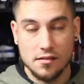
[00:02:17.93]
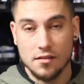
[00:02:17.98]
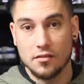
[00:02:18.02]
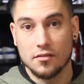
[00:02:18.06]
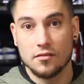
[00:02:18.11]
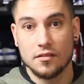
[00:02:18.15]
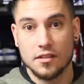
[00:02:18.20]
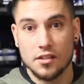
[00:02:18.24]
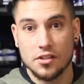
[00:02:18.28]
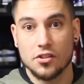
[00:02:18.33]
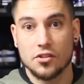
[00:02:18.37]

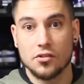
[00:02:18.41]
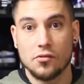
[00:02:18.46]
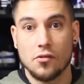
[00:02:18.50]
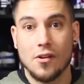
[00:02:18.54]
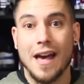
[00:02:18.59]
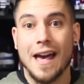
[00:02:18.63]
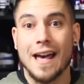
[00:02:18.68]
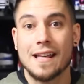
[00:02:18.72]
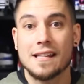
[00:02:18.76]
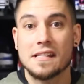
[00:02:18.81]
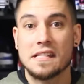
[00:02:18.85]
So this shoe
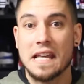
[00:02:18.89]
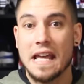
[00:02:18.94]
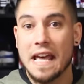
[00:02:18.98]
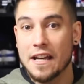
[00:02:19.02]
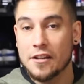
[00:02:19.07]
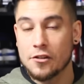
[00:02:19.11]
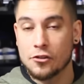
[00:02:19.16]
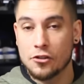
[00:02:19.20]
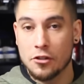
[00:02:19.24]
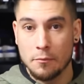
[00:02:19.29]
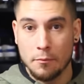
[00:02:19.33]
has
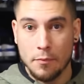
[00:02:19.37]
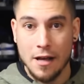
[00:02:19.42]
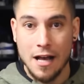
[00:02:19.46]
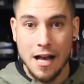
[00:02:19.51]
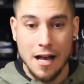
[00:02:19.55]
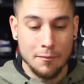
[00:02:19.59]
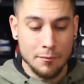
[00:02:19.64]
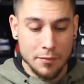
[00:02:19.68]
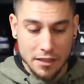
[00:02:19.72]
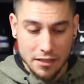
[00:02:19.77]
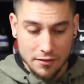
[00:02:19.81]
extra
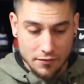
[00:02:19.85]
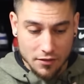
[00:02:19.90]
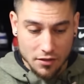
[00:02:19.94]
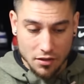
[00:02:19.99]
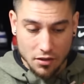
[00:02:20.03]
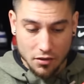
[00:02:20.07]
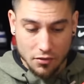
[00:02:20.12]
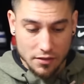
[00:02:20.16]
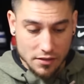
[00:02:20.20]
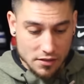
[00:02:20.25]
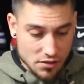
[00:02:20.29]
pop even
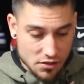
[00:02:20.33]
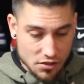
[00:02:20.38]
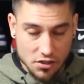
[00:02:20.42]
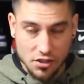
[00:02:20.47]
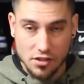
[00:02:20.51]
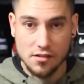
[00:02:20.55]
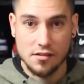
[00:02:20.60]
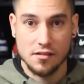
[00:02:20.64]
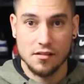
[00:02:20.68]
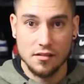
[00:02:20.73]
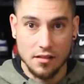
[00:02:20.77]
though it's
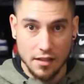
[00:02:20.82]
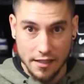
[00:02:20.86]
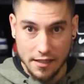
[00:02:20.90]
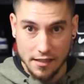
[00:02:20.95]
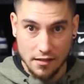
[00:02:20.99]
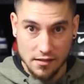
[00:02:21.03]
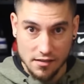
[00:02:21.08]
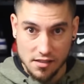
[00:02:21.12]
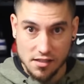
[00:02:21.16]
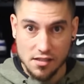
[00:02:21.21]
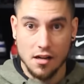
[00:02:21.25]
just
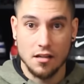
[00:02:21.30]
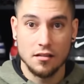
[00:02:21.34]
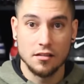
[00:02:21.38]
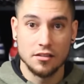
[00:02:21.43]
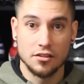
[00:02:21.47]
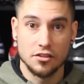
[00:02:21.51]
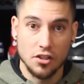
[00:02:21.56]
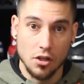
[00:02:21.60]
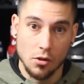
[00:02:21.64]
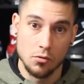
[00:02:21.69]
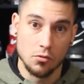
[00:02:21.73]
like a
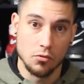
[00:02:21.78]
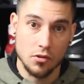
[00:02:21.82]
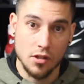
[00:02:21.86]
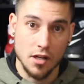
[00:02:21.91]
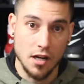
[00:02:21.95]
solid tonal